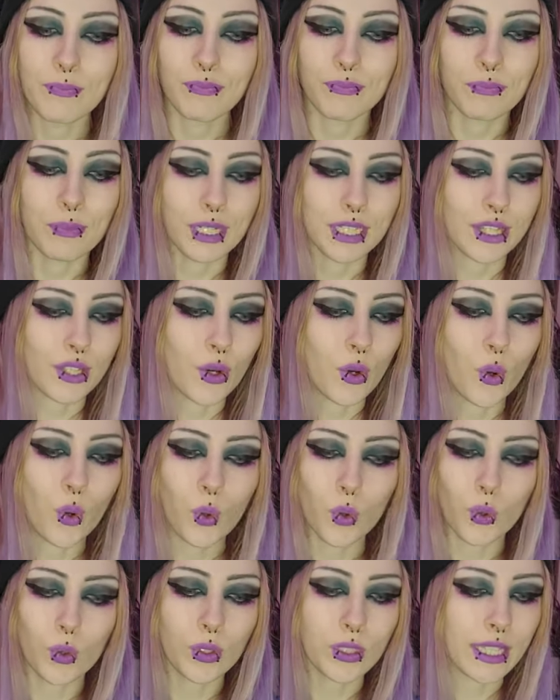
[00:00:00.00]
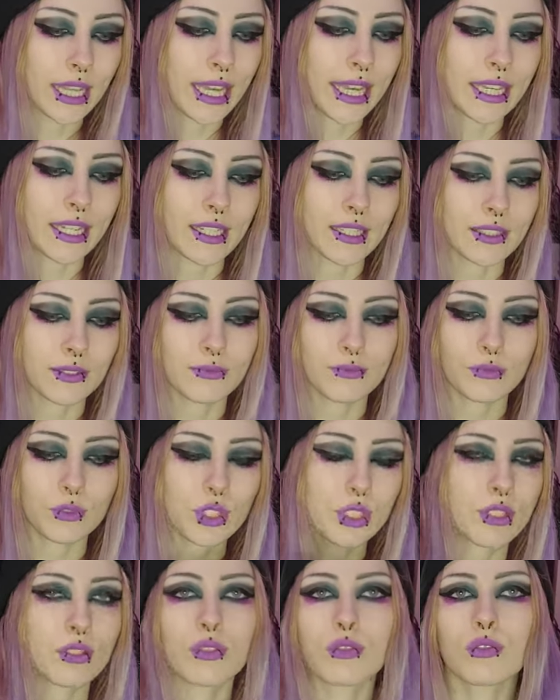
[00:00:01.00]
but the whole like
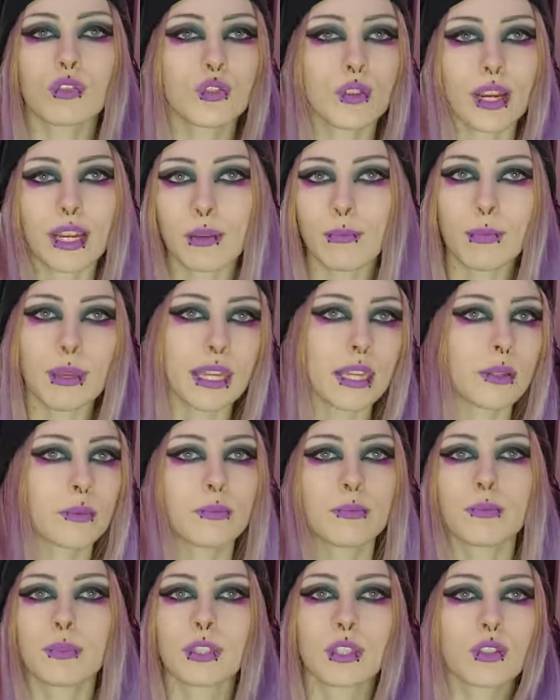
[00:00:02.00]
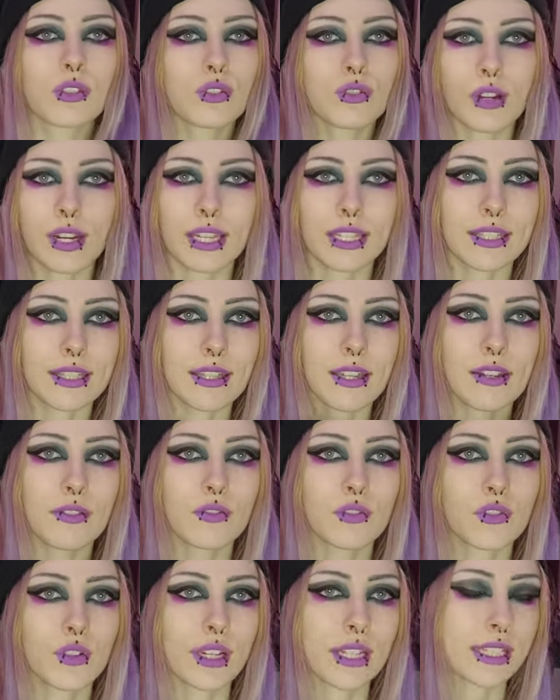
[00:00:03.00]
just Shrek memes, Shrek is love,
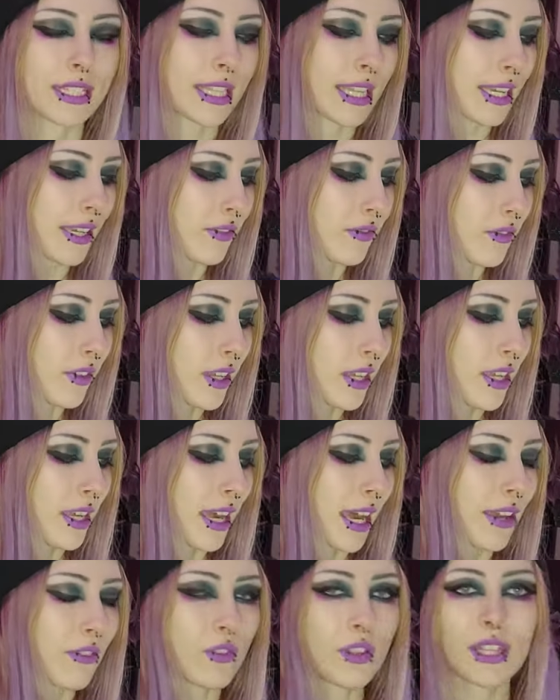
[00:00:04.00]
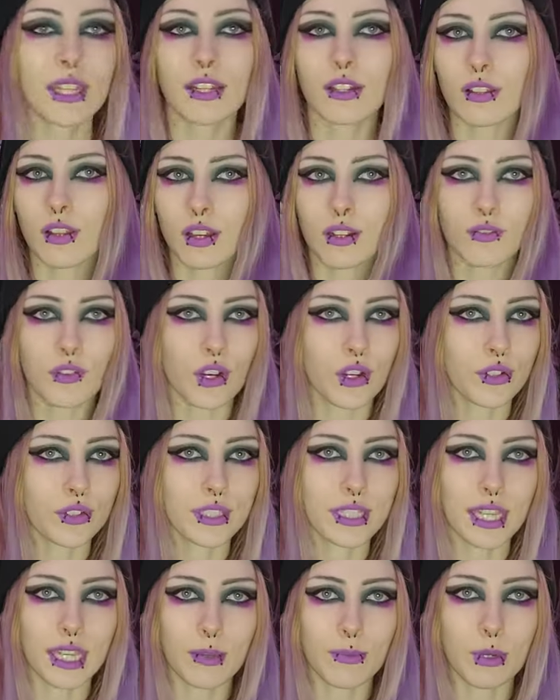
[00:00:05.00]
Shrek is life, I feel like a lot of
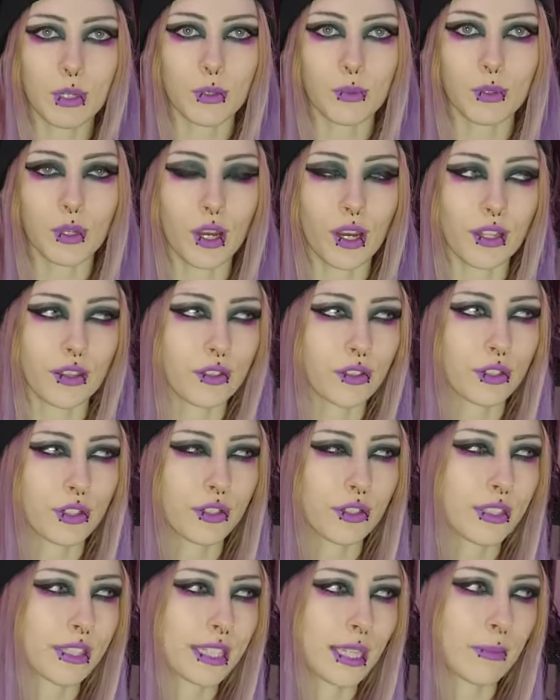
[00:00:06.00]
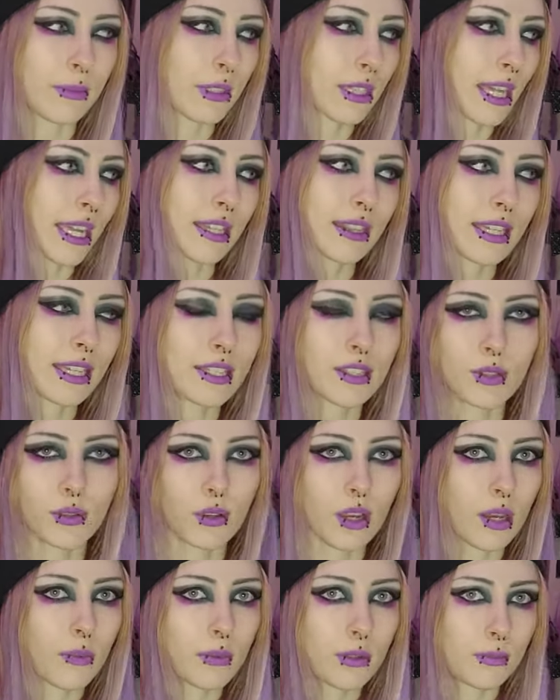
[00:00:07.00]
alt emo goth girls seem to like that. So
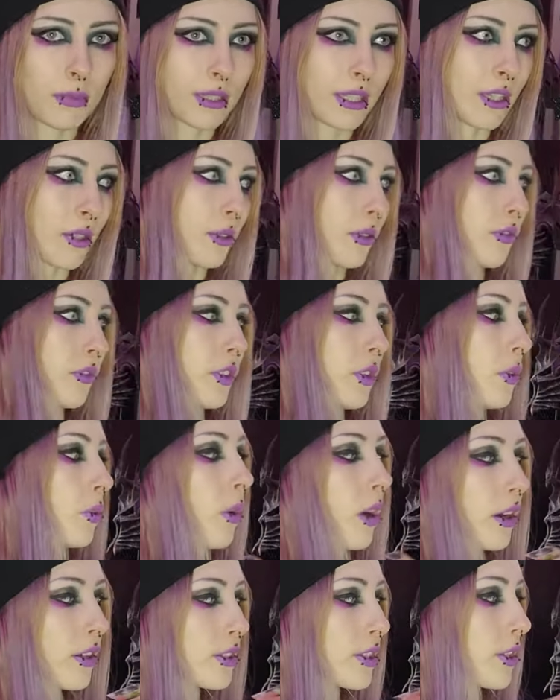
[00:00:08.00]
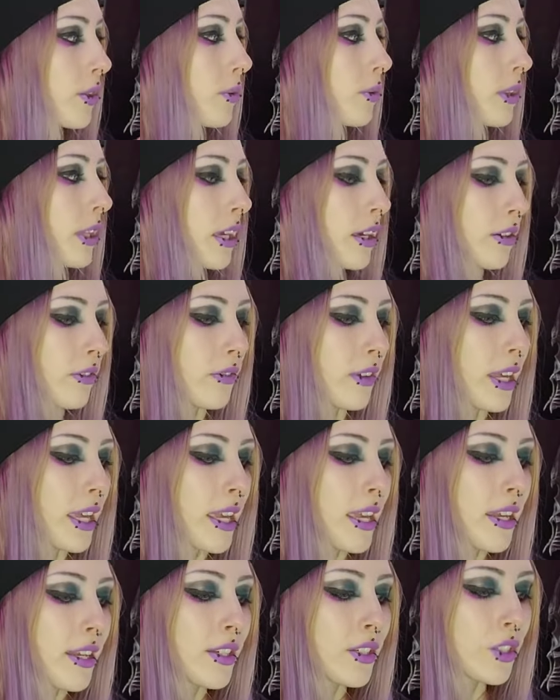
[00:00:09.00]
comment below if you also love
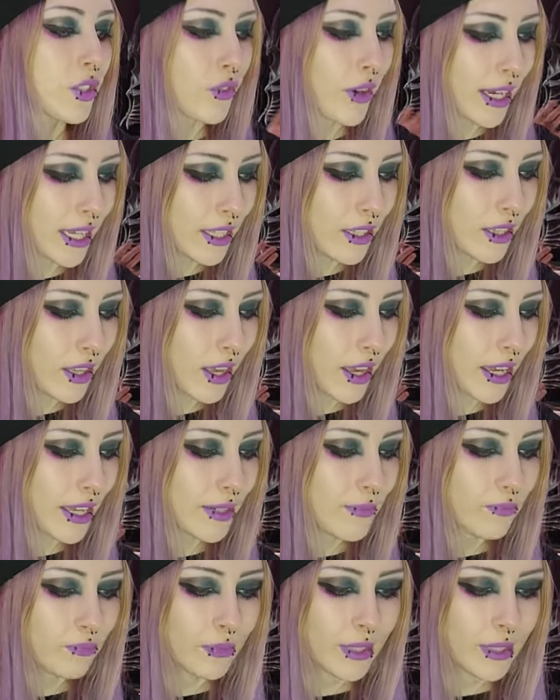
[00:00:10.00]
Shrek a lot.